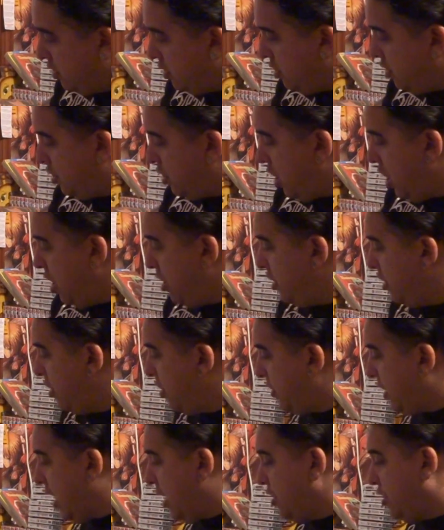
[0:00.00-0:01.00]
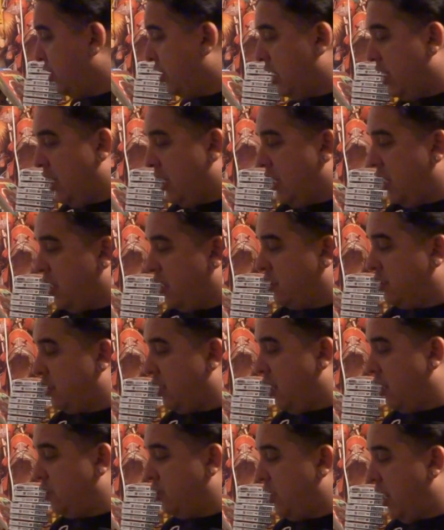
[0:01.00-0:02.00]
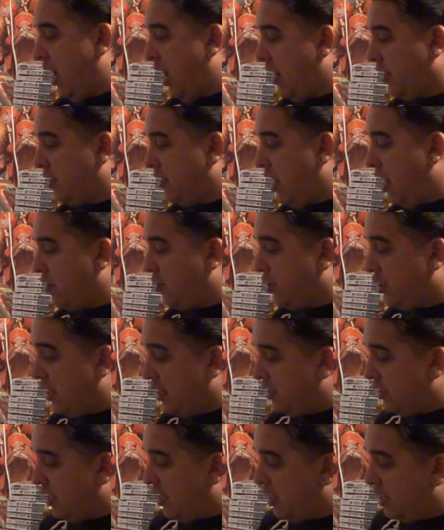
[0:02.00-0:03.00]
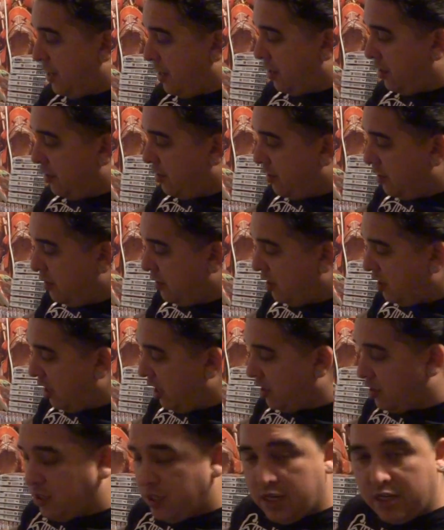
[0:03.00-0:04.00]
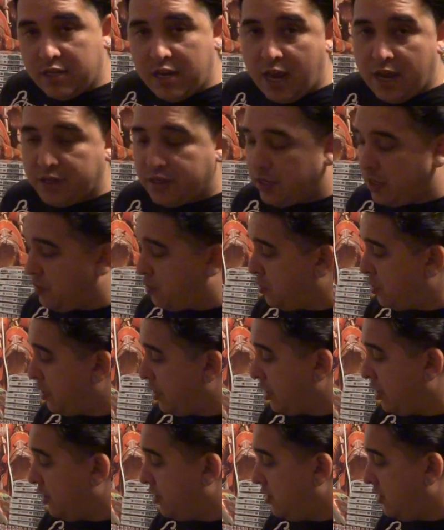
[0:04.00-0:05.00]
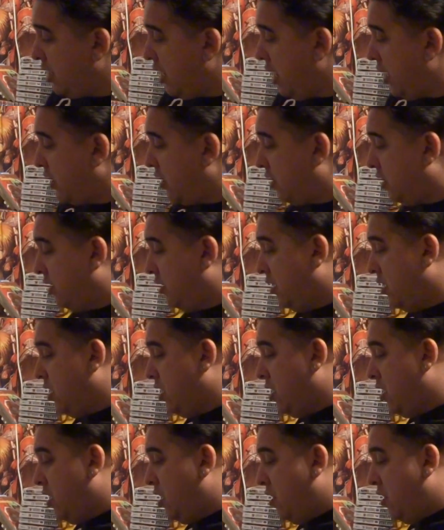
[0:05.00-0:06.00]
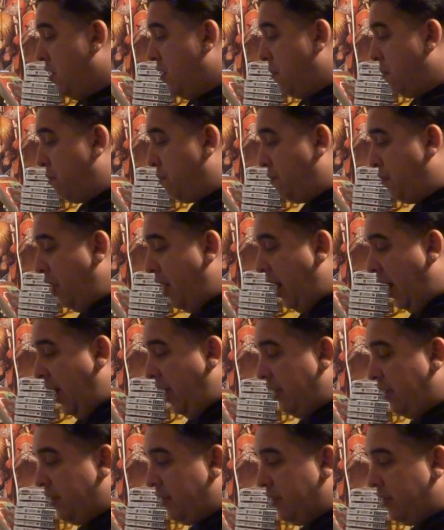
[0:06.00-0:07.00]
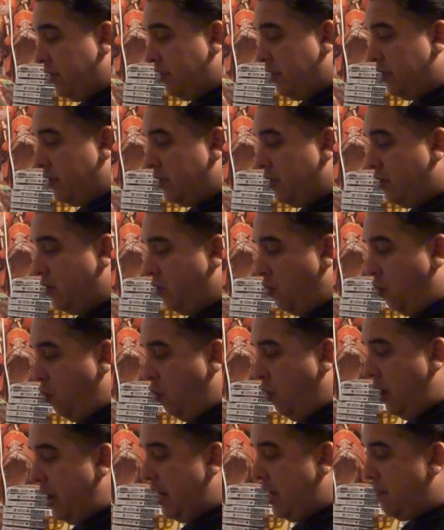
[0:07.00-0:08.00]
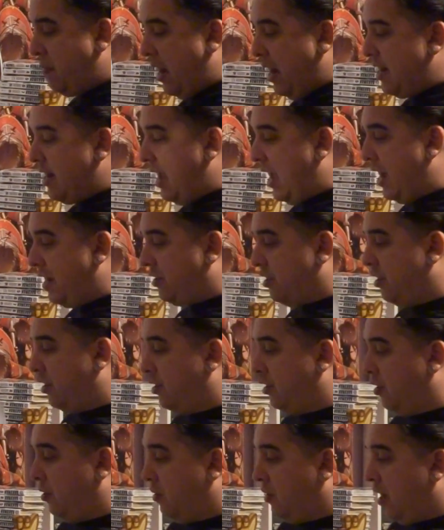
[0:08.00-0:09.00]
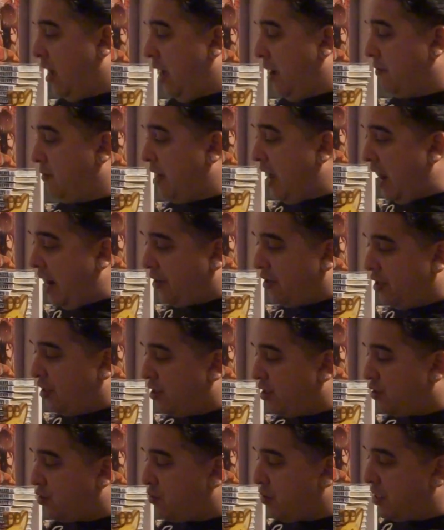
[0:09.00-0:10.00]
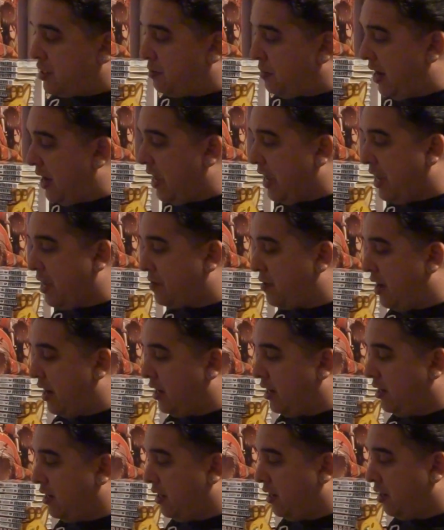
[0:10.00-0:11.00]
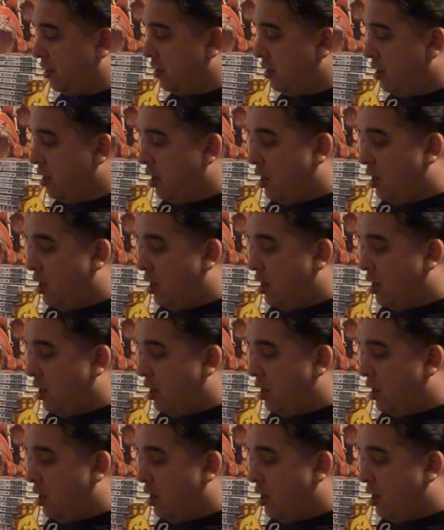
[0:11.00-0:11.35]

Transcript: Charlotte. Okay, she is a Jack. Now, she's in here, and she's actually a really good snake. But what am I not going to do? I'm not going to just reach my hand right in here.